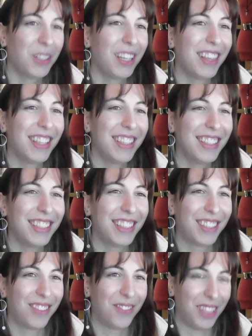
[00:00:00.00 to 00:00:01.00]
this is just
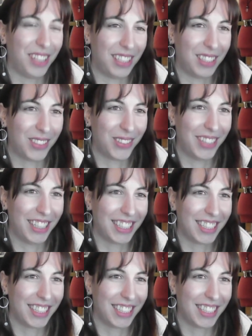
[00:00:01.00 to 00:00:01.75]
really sweet.